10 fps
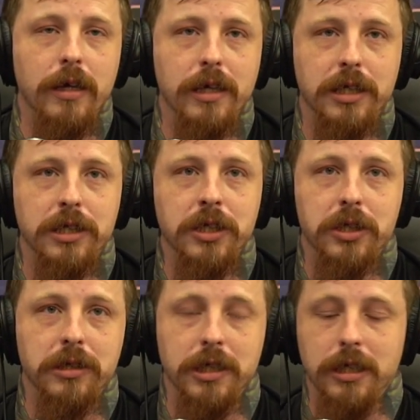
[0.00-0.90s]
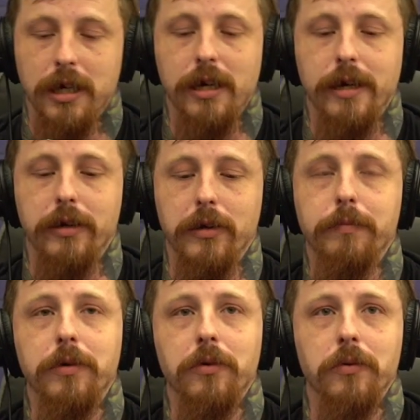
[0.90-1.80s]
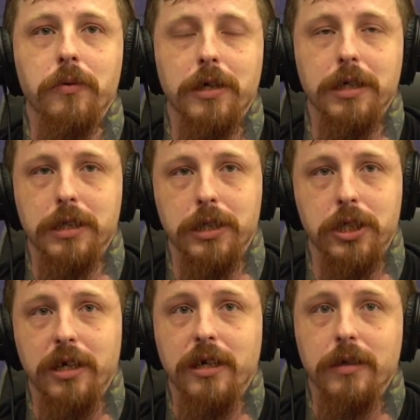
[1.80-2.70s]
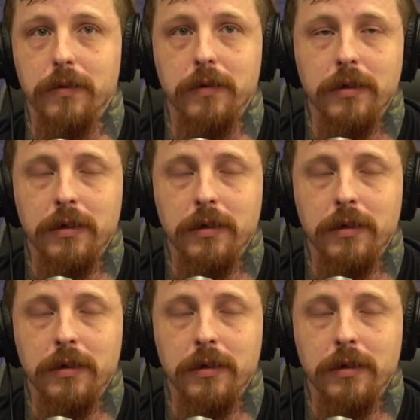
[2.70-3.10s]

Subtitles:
Essentially, AEW is the child,